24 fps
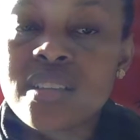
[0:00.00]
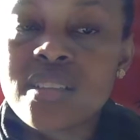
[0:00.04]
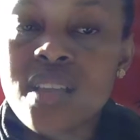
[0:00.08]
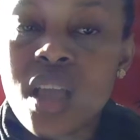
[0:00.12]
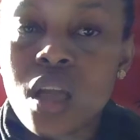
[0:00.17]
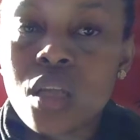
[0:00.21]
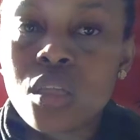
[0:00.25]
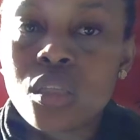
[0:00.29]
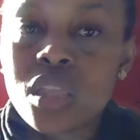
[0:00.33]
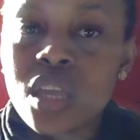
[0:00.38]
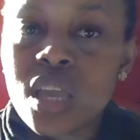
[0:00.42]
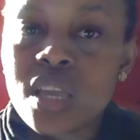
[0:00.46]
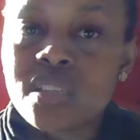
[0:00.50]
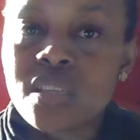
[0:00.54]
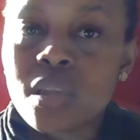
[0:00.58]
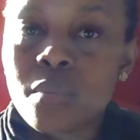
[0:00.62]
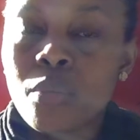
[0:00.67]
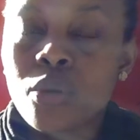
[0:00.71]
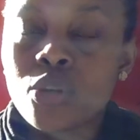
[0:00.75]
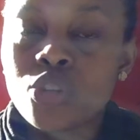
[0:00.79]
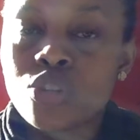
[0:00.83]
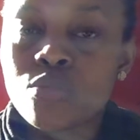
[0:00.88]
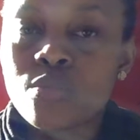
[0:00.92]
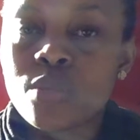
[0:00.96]
as healthy as I
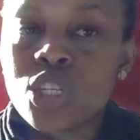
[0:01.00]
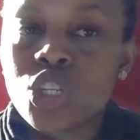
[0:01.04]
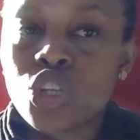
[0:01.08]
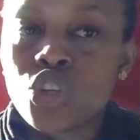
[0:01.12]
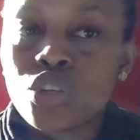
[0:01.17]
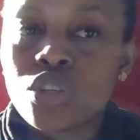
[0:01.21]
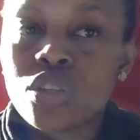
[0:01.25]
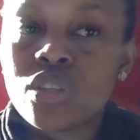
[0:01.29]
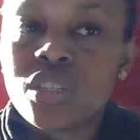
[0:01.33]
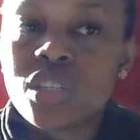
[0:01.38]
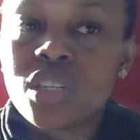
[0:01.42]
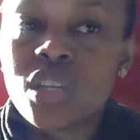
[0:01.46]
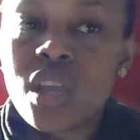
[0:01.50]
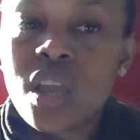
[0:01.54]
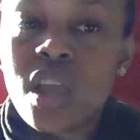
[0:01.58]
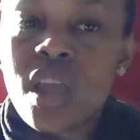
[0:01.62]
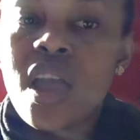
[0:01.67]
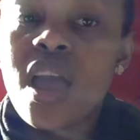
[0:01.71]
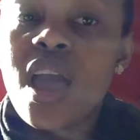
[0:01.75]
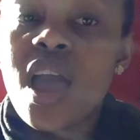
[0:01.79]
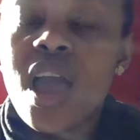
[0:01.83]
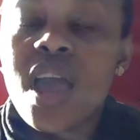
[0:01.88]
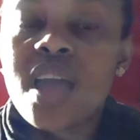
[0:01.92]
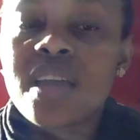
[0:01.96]
possibly could,
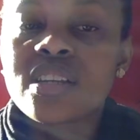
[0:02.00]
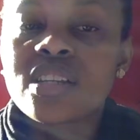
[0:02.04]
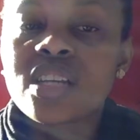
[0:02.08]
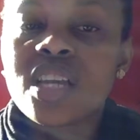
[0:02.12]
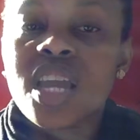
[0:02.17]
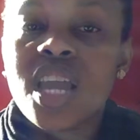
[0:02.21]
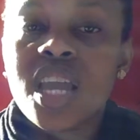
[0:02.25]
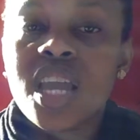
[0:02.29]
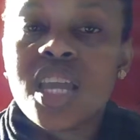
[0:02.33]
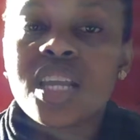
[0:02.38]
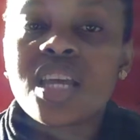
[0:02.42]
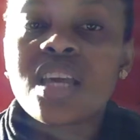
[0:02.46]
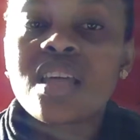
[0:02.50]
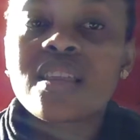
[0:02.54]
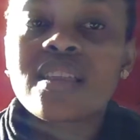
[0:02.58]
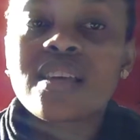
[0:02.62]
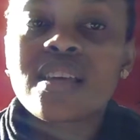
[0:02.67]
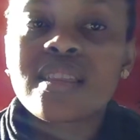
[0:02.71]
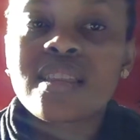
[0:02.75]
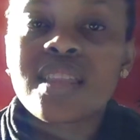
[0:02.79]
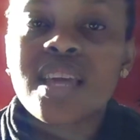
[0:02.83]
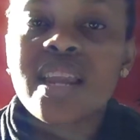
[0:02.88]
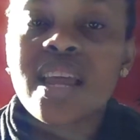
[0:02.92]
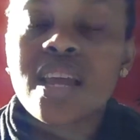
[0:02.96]
and
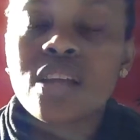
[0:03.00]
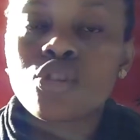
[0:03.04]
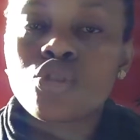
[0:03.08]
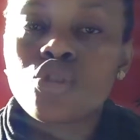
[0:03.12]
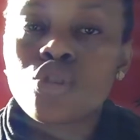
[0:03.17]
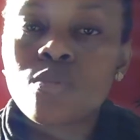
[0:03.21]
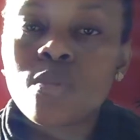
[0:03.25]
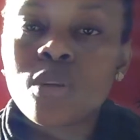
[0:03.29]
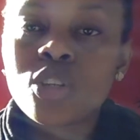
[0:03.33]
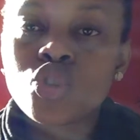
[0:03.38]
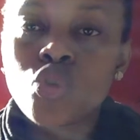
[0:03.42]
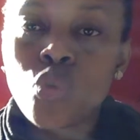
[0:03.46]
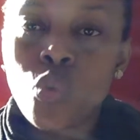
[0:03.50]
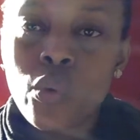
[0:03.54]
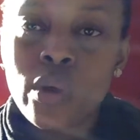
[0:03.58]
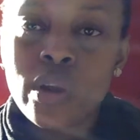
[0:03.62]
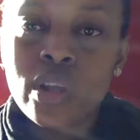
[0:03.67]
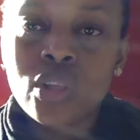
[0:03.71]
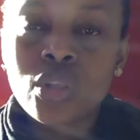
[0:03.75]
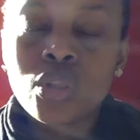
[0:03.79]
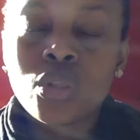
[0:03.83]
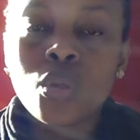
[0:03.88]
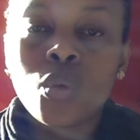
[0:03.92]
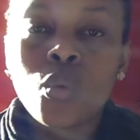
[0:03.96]
anything that had too much
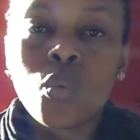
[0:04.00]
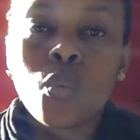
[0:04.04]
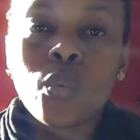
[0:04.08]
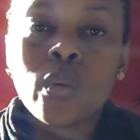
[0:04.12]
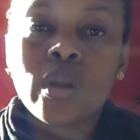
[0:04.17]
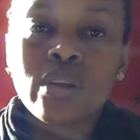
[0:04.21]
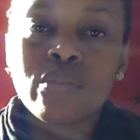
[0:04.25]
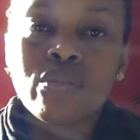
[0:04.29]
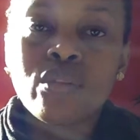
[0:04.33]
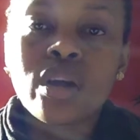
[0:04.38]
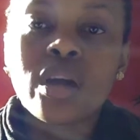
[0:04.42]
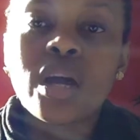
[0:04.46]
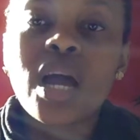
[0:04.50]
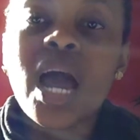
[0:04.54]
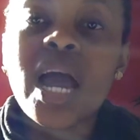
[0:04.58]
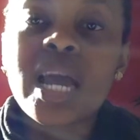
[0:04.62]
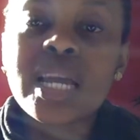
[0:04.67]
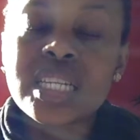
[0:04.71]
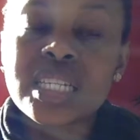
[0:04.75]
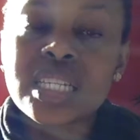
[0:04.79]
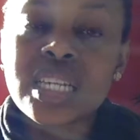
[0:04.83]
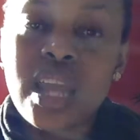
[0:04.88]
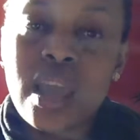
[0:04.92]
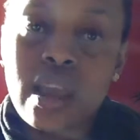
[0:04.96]
oil or whatever, I
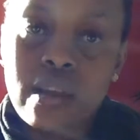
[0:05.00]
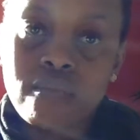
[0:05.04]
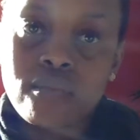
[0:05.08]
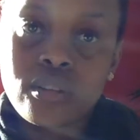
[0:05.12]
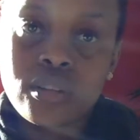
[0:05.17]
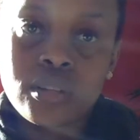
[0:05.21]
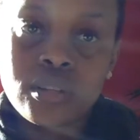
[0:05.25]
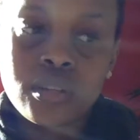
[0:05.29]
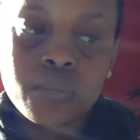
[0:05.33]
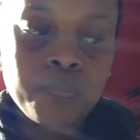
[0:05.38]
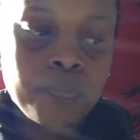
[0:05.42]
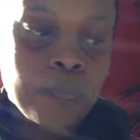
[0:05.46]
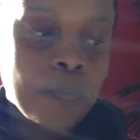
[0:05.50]
didn't have it.